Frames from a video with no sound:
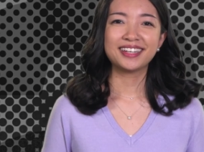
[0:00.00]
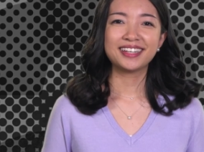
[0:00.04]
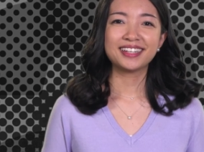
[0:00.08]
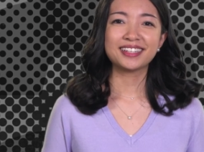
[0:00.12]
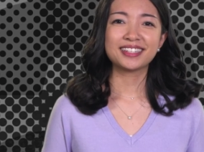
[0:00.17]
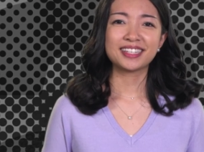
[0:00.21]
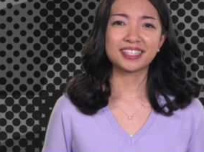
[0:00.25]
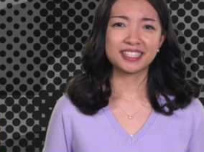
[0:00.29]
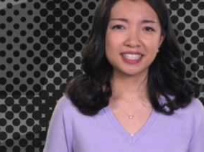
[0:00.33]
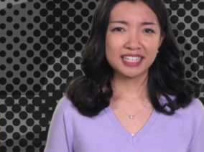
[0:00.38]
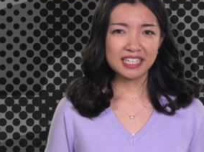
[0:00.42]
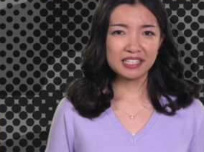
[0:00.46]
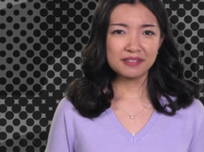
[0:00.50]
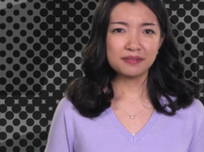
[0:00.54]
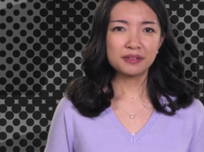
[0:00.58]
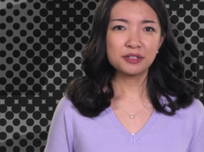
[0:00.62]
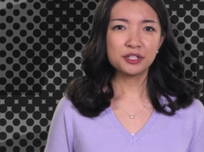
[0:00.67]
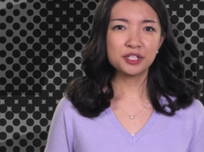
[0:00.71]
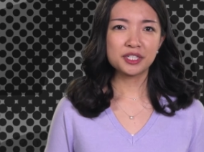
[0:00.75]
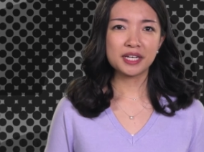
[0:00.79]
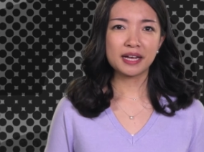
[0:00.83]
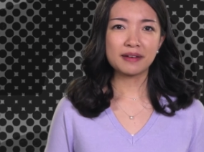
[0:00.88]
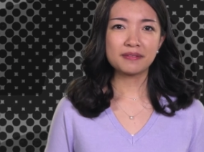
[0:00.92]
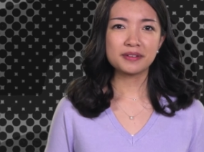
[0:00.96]
Successful
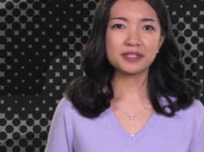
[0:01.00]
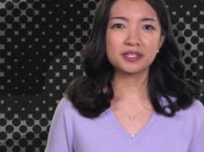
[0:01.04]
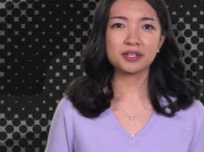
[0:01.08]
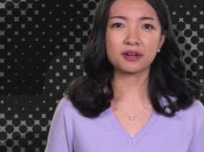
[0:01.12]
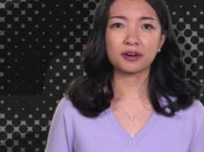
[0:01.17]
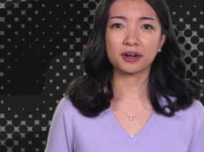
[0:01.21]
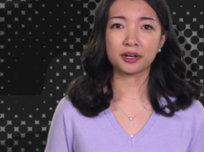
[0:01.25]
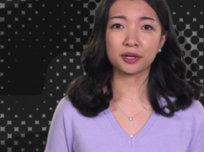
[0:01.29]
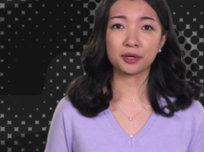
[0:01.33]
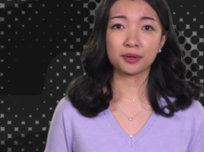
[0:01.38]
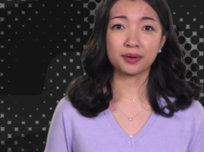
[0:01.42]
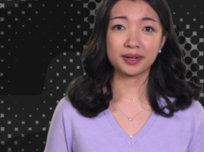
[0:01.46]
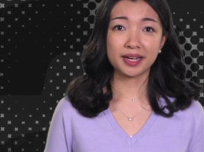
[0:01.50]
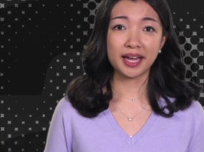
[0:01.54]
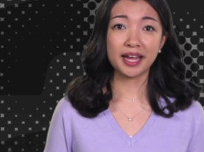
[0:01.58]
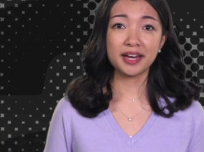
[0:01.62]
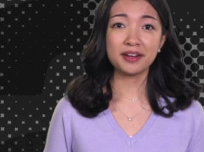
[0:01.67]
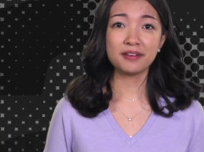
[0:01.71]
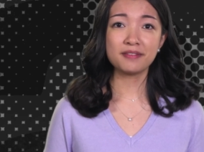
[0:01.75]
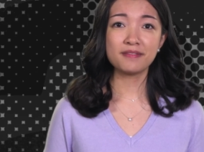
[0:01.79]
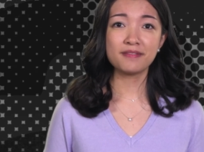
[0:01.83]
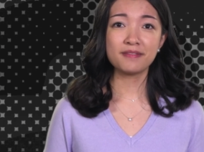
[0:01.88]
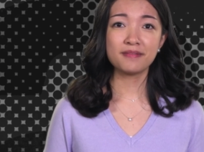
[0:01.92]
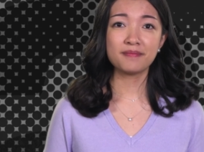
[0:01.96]
chefs are
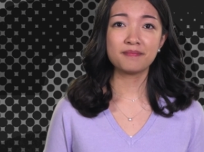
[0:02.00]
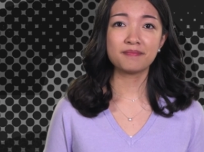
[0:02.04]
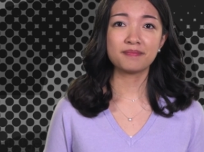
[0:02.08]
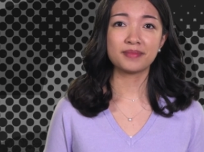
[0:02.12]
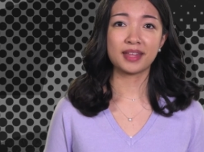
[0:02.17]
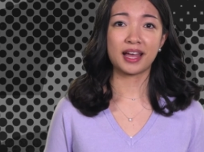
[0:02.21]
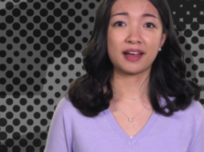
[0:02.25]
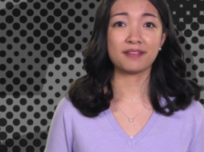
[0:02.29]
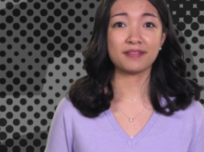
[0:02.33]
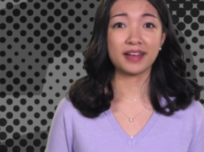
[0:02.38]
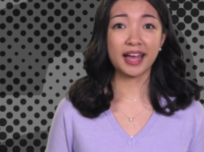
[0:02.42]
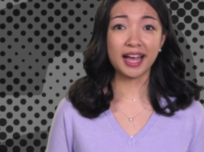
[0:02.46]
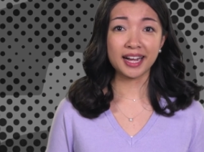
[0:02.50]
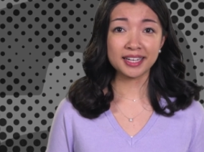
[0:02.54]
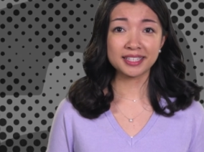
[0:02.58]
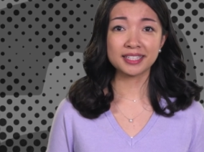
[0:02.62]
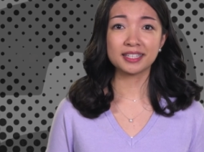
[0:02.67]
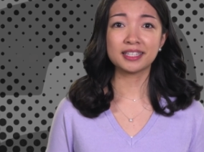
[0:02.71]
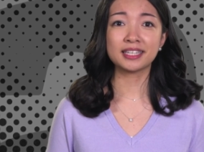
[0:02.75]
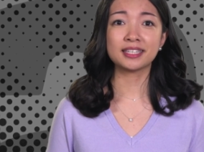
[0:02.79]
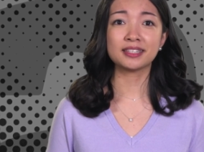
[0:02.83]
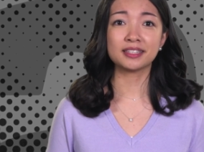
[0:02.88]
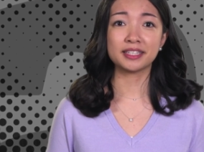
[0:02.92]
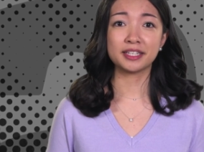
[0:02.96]
creative, have
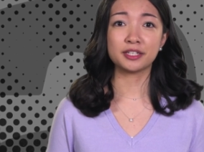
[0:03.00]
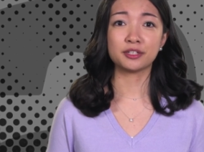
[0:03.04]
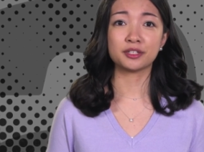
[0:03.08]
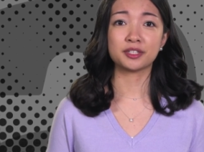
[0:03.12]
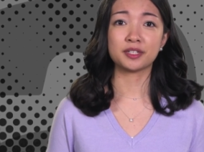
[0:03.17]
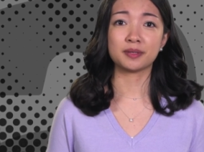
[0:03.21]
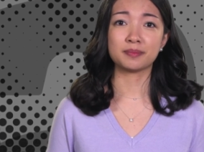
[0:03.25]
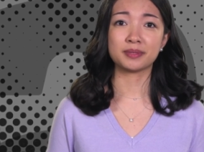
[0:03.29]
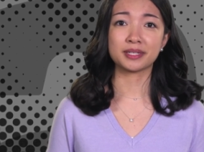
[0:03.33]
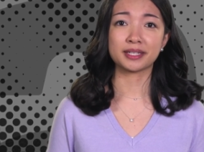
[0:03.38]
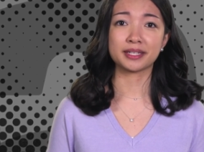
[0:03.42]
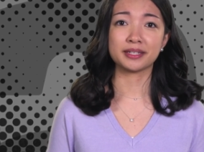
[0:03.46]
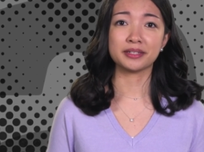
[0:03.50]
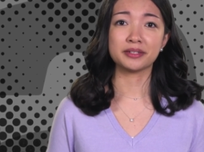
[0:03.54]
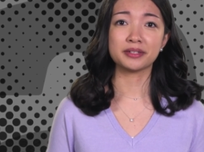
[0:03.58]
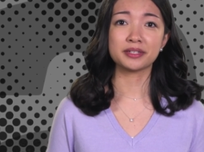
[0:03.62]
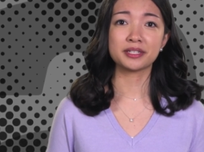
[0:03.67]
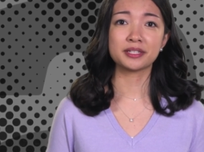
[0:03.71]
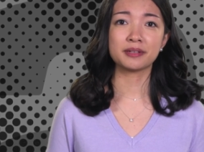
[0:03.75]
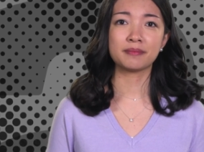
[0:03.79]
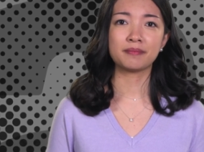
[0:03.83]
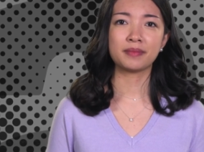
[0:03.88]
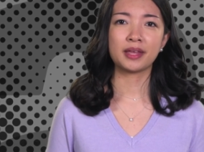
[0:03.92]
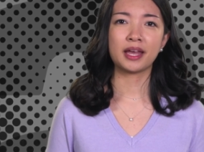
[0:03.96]
excellent leadership
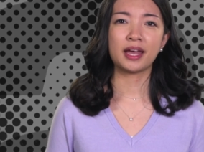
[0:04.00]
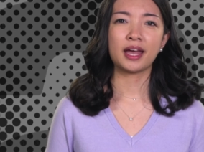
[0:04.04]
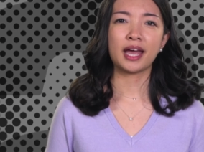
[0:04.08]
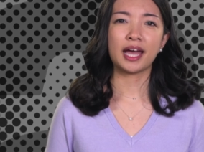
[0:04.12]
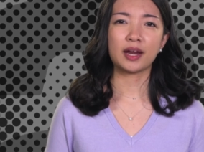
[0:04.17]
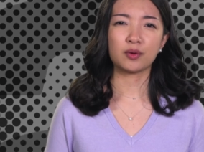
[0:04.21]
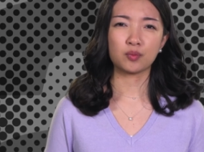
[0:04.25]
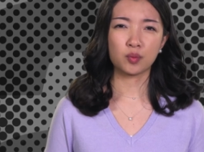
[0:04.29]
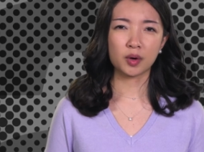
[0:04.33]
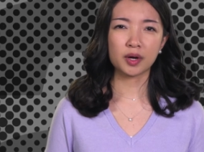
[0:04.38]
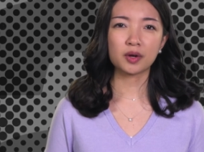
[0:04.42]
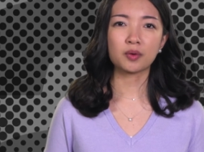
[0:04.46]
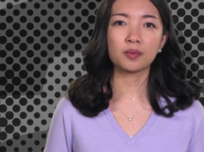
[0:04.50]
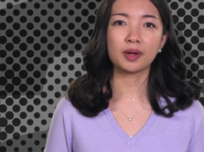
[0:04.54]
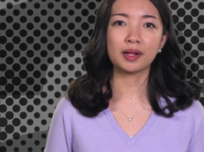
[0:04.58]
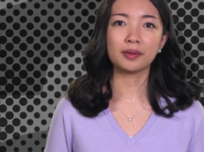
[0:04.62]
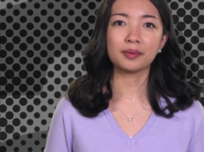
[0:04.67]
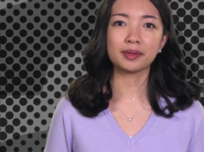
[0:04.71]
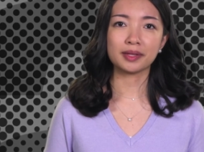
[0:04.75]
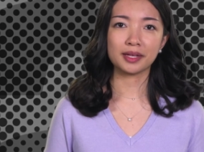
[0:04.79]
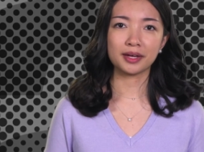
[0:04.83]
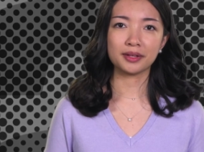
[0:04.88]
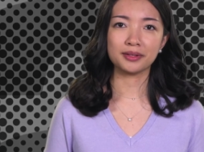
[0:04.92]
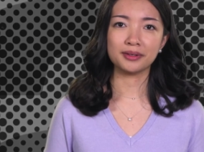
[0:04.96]
skills, and work well
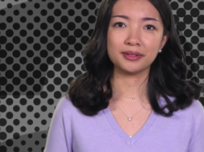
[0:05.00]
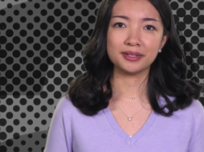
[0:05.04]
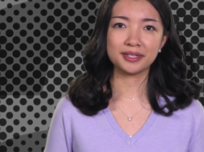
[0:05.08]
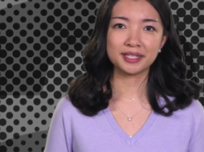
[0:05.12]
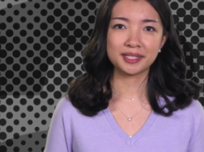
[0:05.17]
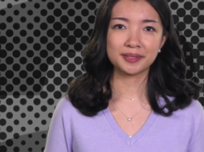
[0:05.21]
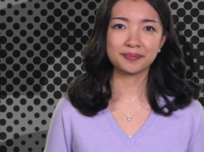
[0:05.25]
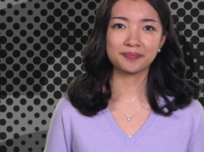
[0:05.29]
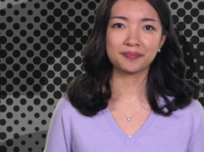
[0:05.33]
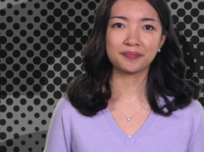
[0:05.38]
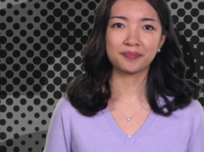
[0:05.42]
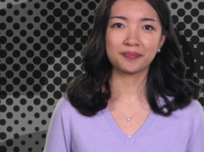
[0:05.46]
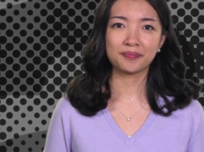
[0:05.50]
with others.